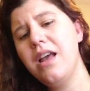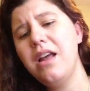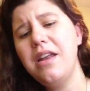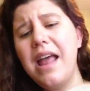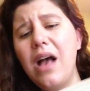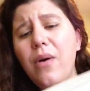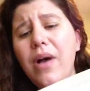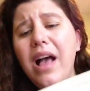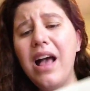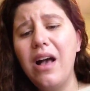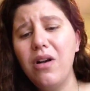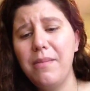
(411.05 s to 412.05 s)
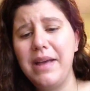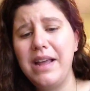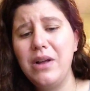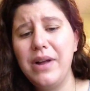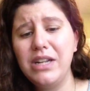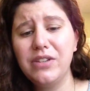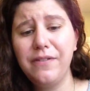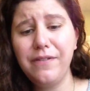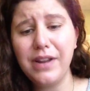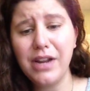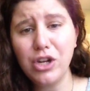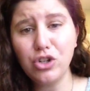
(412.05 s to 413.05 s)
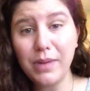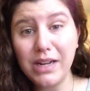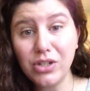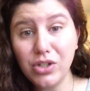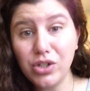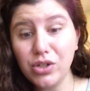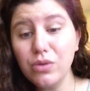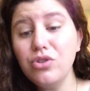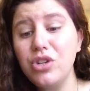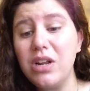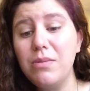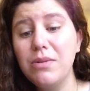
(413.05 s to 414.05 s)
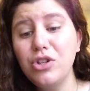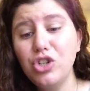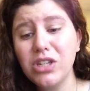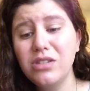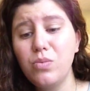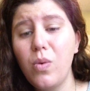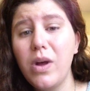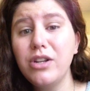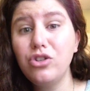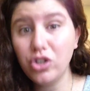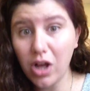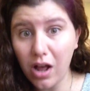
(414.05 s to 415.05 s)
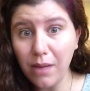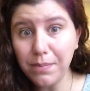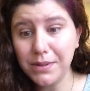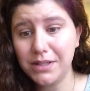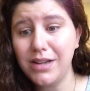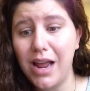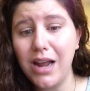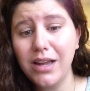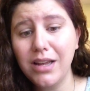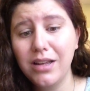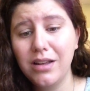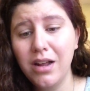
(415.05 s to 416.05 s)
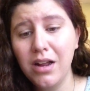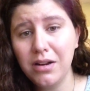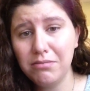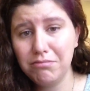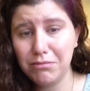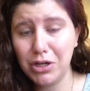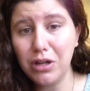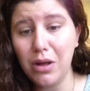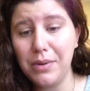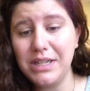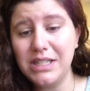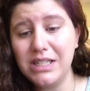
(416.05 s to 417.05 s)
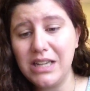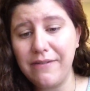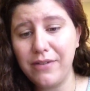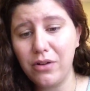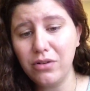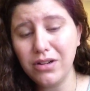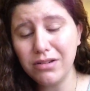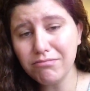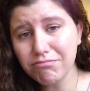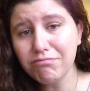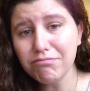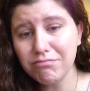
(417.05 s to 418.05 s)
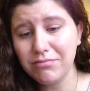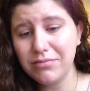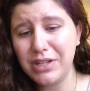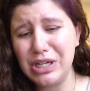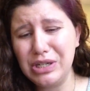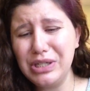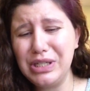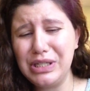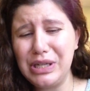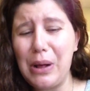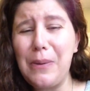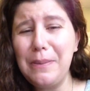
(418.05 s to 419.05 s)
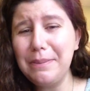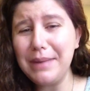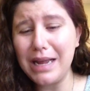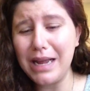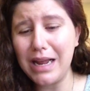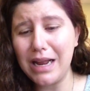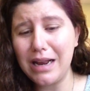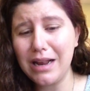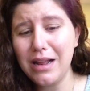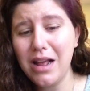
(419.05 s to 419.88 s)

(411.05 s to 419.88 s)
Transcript: Now how am I going to finish my sushi with just one chopstick? Chloe sniffled. You're so mean.